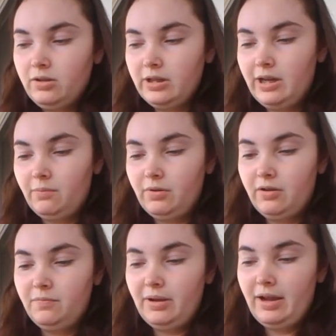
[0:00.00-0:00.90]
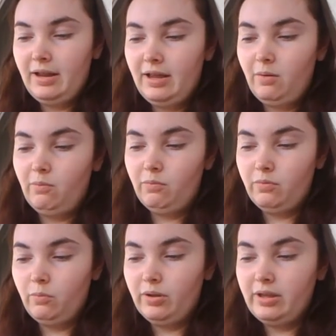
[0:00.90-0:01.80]
to get rid of my headache
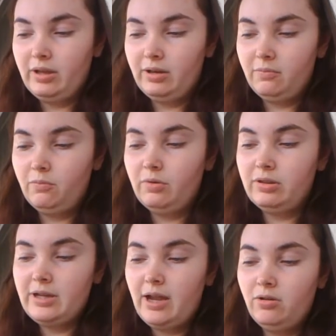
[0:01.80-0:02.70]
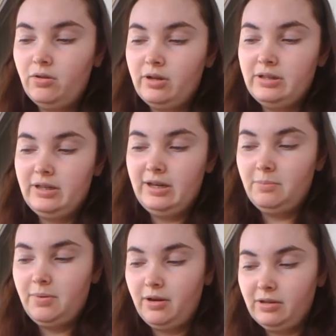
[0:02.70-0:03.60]
with Tylenol
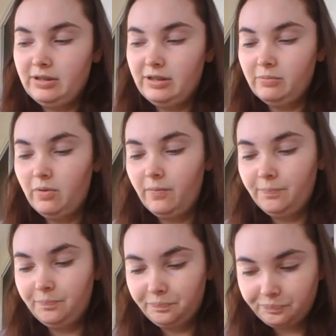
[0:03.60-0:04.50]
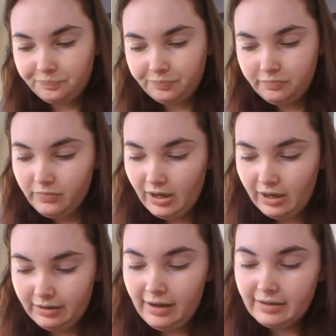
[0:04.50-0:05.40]
containing paracetamol.
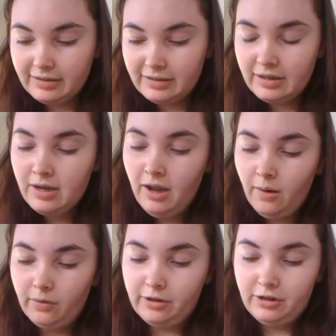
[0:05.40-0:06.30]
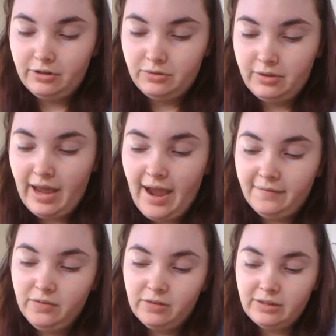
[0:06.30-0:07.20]
Next, we're going to do the
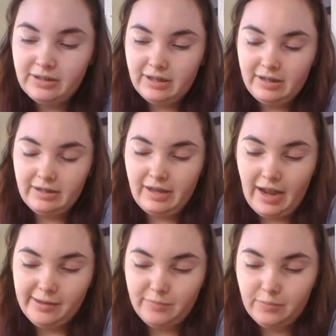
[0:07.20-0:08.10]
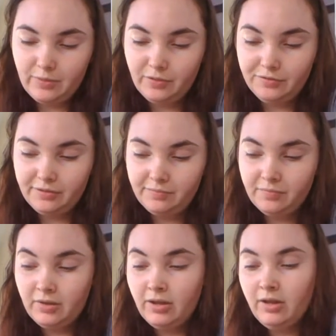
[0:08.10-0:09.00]
Advil containing the
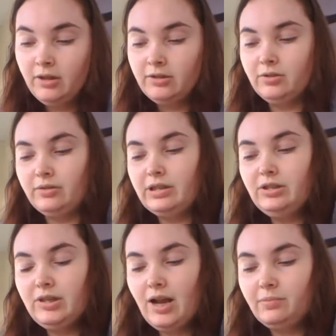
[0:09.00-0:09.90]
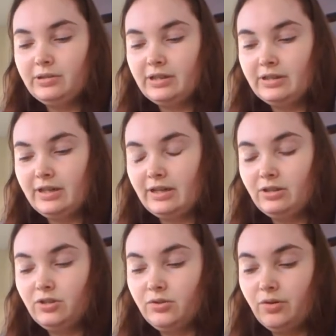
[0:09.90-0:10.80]
ibuprofen. So each tablet
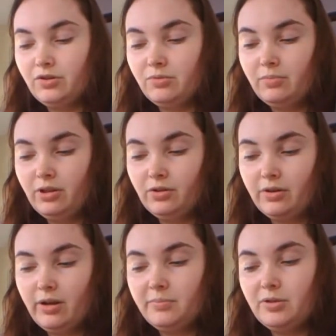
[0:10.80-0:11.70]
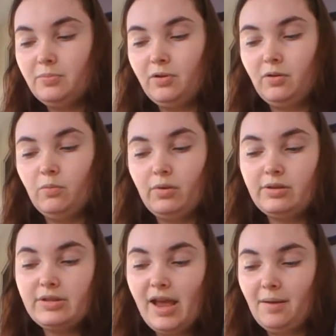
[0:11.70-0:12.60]
contains 200 milligrams per
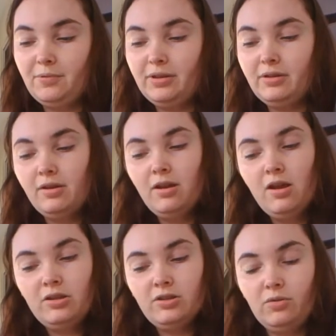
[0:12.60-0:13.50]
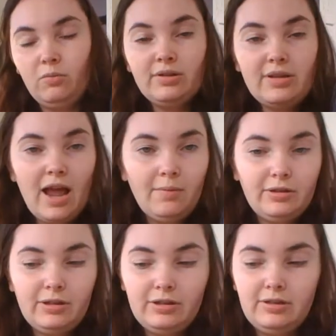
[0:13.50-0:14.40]
one tablet. So one
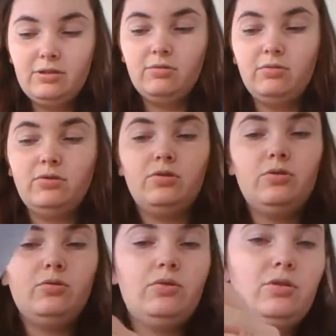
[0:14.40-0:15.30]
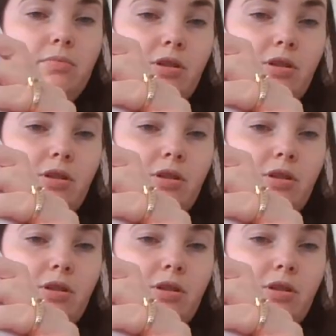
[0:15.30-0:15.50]
tablet is equal to 200